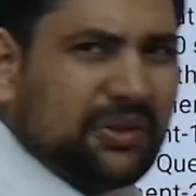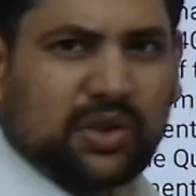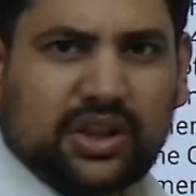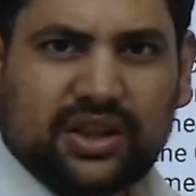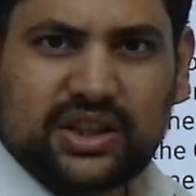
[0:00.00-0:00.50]
Seema?
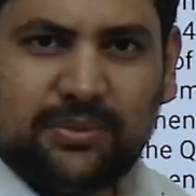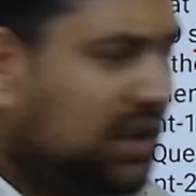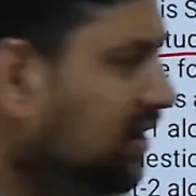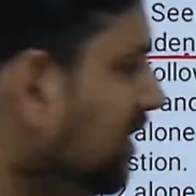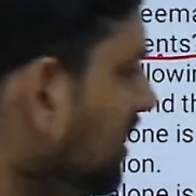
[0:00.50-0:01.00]
Seema is
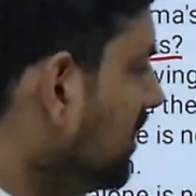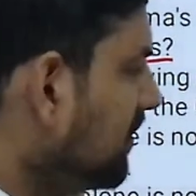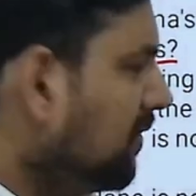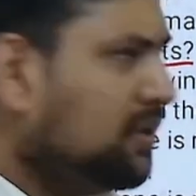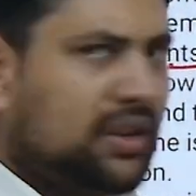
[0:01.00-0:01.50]
4
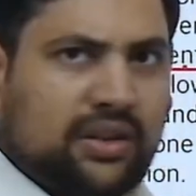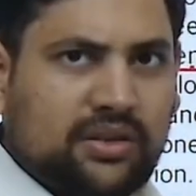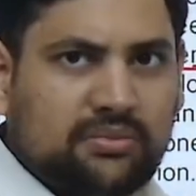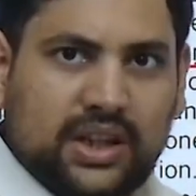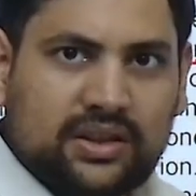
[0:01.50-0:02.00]
plus.
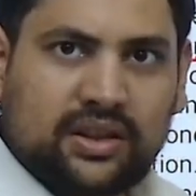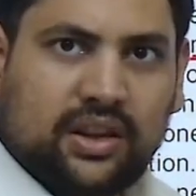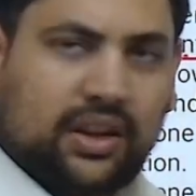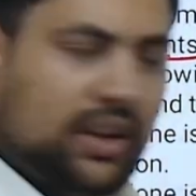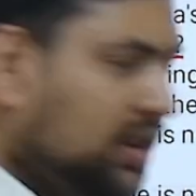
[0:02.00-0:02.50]
So
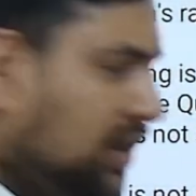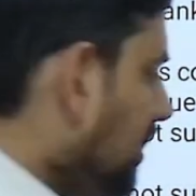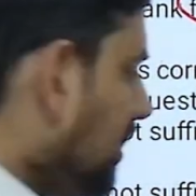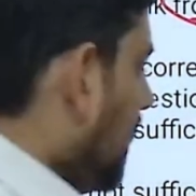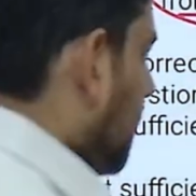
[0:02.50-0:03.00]
here,
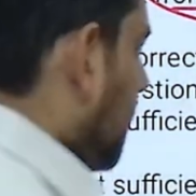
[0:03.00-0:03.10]
from here